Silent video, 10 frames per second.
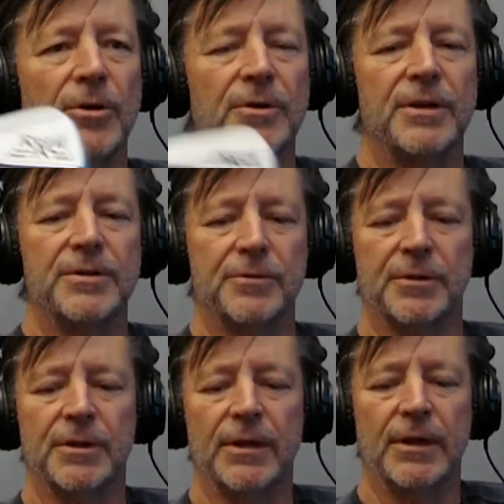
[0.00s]
These were,
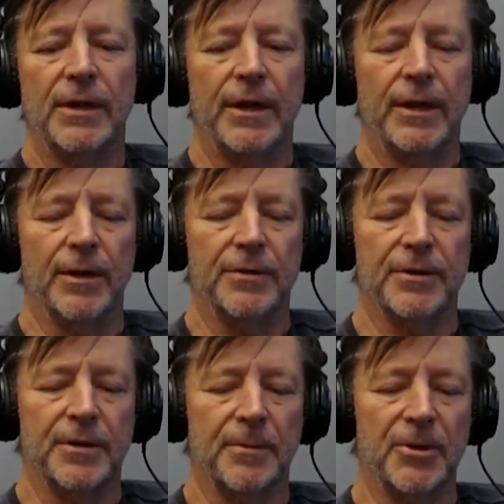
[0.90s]

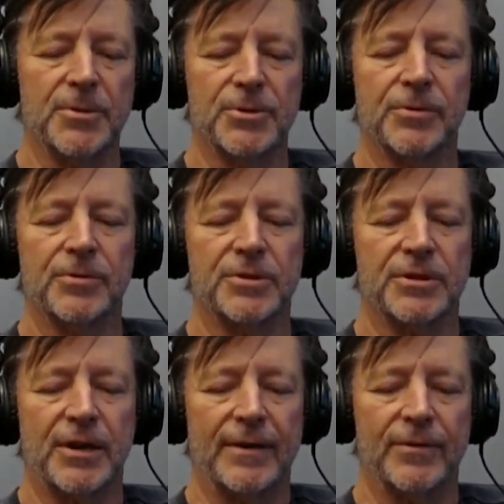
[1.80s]
the multiple screws is
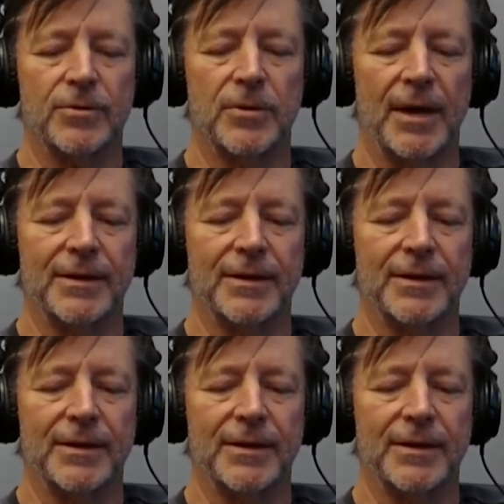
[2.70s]
kind of a cool idea.